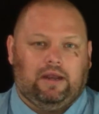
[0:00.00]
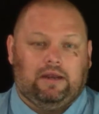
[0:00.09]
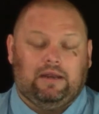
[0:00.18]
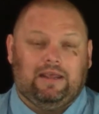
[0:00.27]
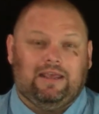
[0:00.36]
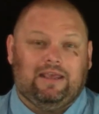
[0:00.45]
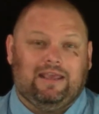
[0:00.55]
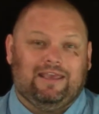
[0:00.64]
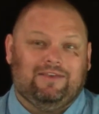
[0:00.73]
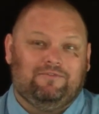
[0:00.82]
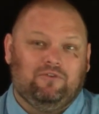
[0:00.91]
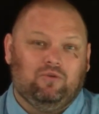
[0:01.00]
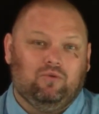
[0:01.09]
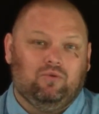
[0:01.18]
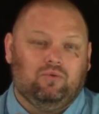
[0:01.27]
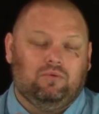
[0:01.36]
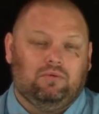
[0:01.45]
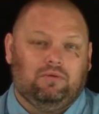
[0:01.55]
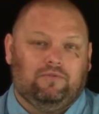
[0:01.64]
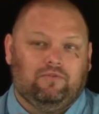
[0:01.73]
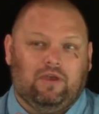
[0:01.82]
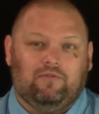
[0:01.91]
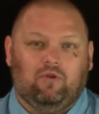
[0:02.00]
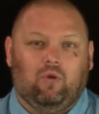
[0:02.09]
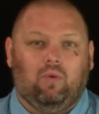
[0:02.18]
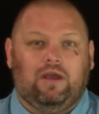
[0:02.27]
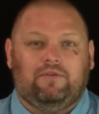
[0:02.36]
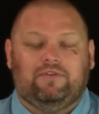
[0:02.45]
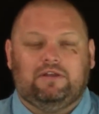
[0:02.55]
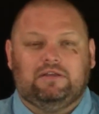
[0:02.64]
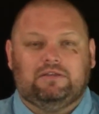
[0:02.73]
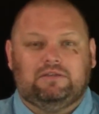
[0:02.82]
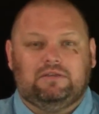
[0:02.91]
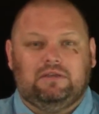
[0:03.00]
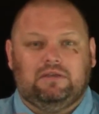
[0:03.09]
at it. If you have no wife that is,